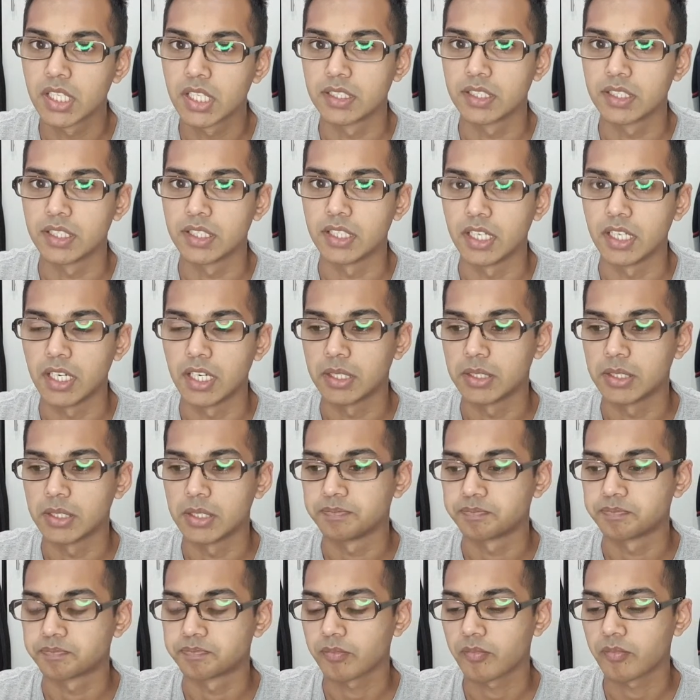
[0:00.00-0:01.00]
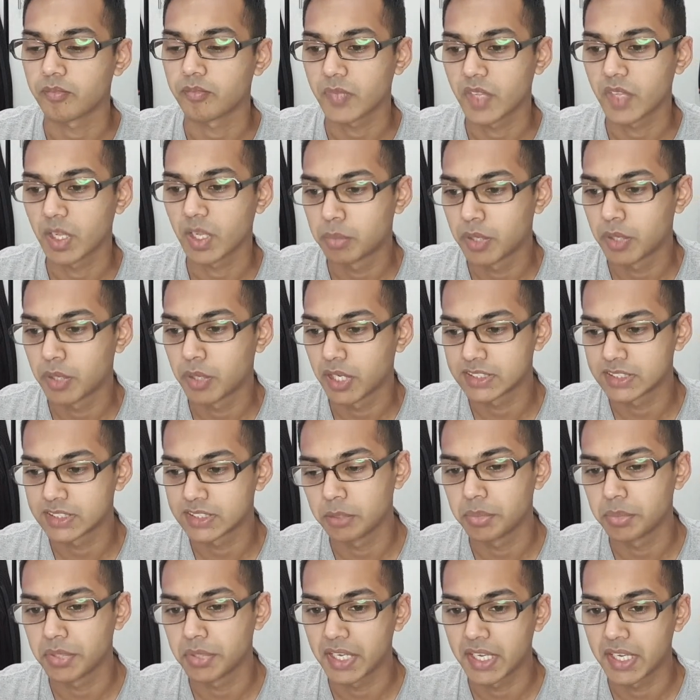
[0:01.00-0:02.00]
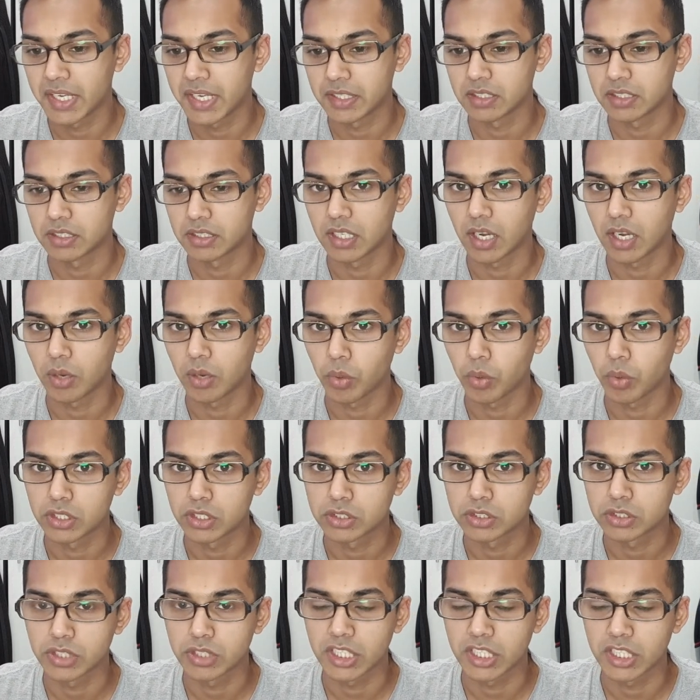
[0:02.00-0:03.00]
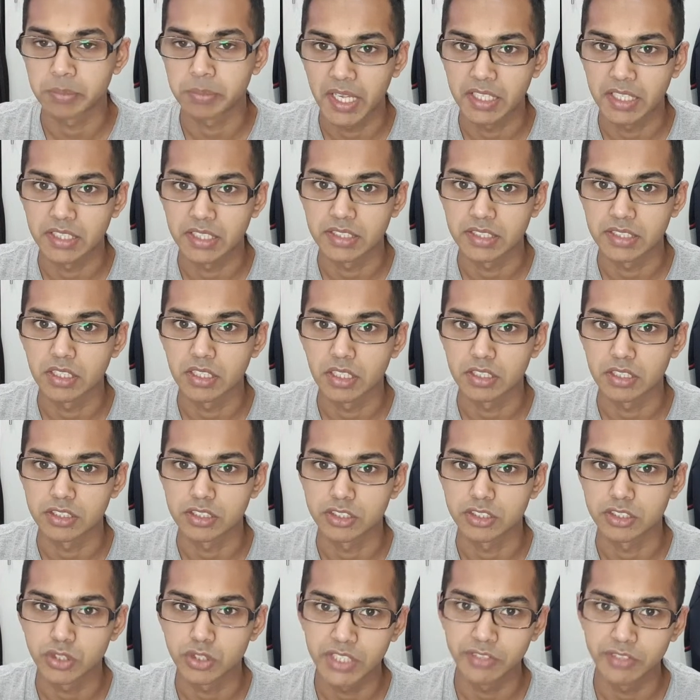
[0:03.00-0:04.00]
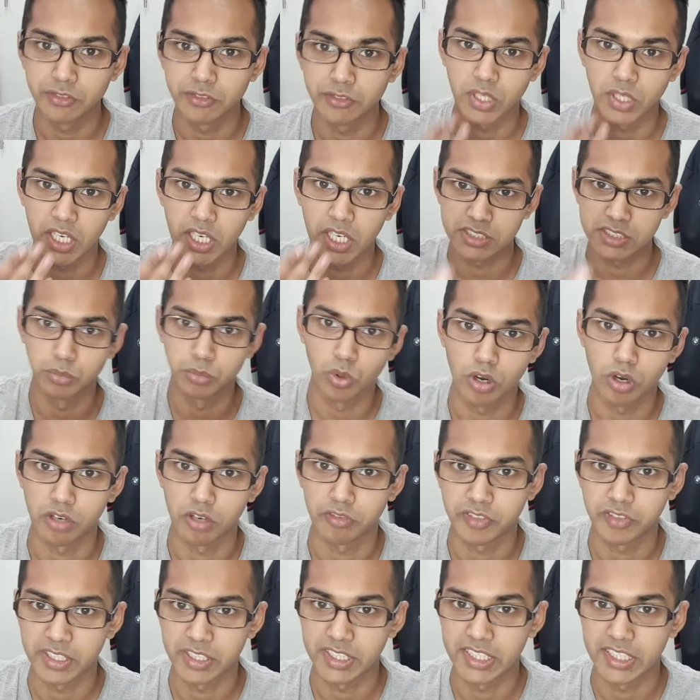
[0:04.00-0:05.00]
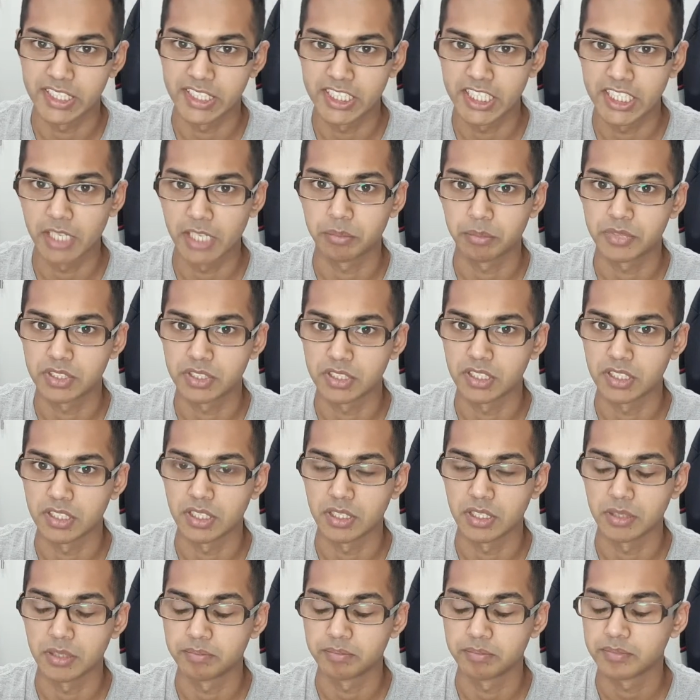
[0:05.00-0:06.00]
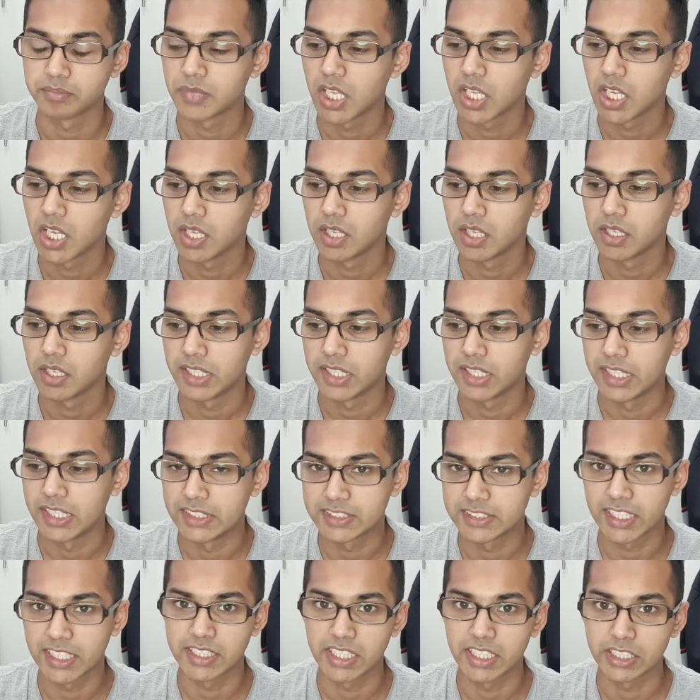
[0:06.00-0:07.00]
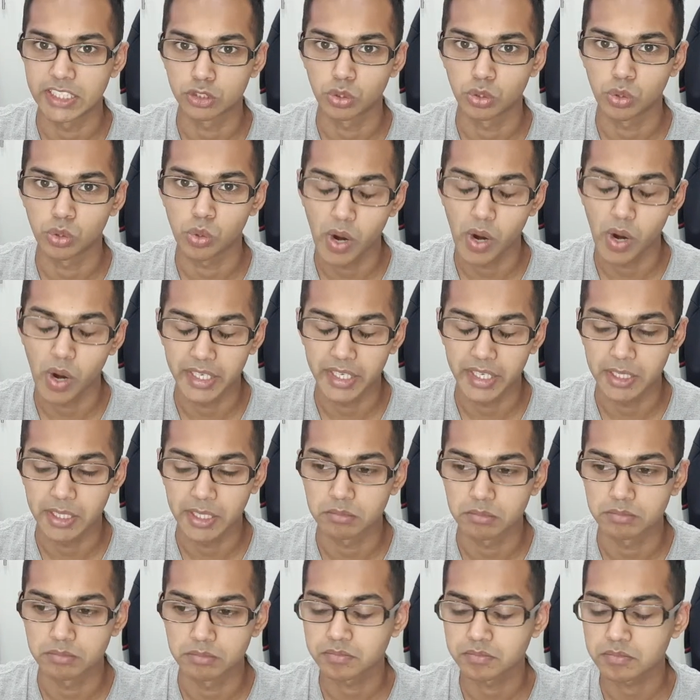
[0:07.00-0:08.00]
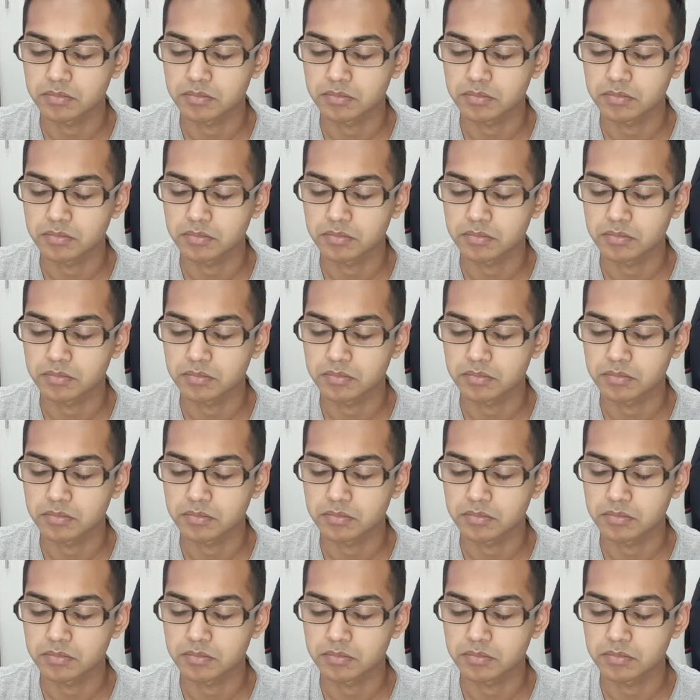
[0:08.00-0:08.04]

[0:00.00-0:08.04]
Um, Personally, being I want to expand to give you guys more of an in-depth insight as to who I am.